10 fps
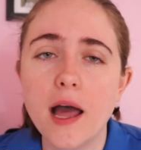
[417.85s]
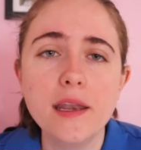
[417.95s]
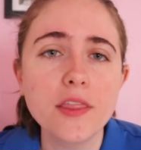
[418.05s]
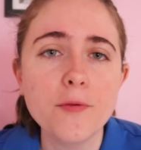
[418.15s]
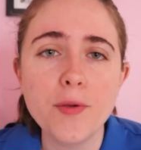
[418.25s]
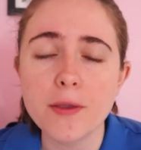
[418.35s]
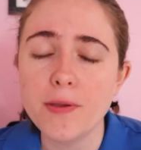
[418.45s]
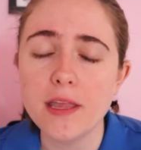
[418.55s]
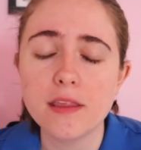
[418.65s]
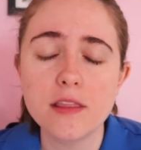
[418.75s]
Another big
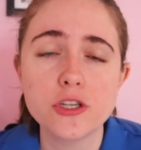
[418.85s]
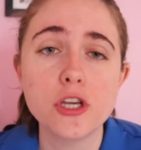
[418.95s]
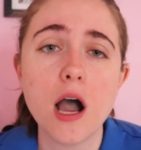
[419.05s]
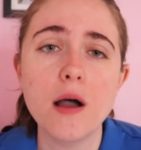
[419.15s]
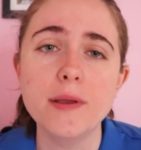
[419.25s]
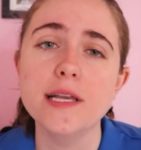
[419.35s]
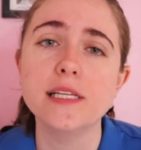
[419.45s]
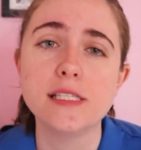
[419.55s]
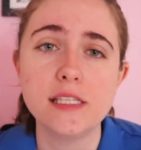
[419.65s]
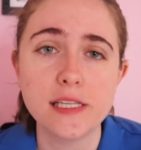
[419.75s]
piece of this job
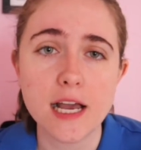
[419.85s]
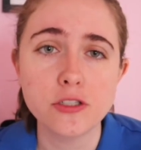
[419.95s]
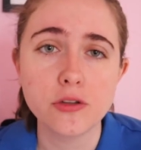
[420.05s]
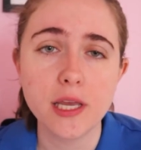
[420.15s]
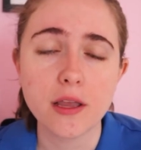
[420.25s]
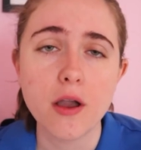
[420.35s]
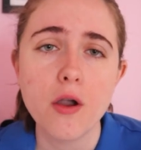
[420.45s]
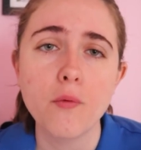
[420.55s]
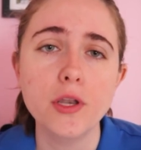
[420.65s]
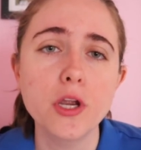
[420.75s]
is scheduling.
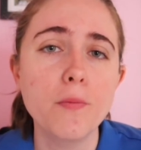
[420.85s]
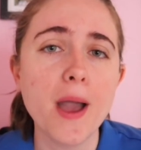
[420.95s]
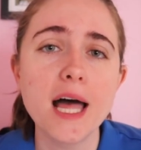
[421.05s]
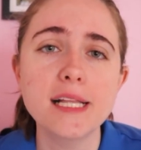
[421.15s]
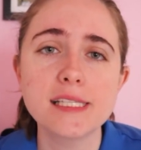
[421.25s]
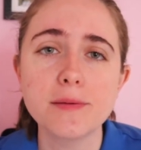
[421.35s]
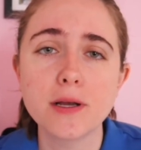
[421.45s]
When you're balancing